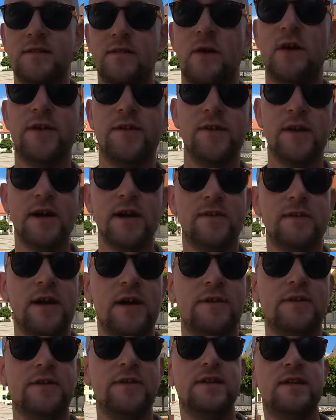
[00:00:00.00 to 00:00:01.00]
wandering
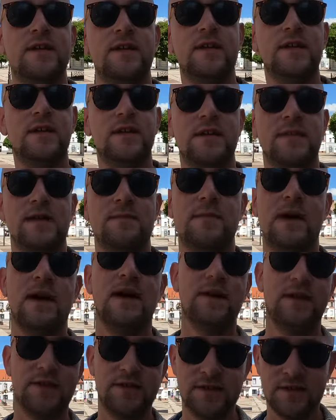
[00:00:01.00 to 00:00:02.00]
around the
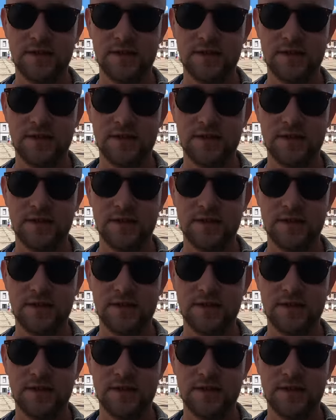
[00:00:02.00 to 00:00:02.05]
market